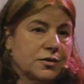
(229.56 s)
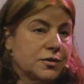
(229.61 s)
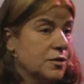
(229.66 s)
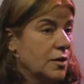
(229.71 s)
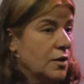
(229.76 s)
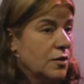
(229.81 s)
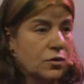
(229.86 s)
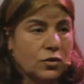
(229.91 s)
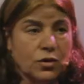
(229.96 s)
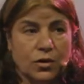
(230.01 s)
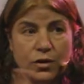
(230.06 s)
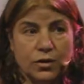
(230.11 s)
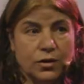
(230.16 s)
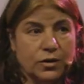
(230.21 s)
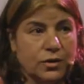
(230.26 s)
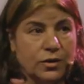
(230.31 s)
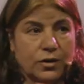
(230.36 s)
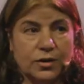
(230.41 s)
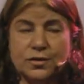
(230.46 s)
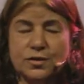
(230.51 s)
She said,
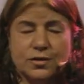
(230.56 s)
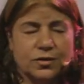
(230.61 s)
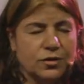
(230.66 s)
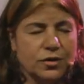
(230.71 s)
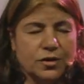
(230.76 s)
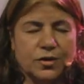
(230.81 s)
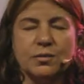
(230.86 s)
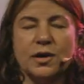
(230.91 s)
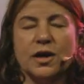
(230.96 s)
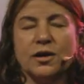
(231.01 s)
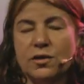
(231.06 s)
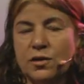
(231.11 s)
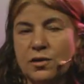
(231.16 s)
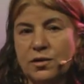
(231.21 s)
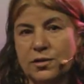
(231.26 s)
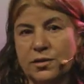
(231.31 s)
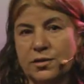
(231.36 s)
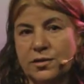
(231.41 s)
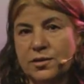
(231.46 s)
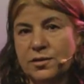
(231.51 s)
no, it is not my
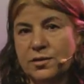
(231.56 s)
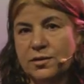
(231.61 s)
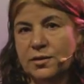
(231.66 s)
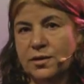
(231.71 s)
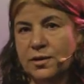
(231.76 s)
clothes.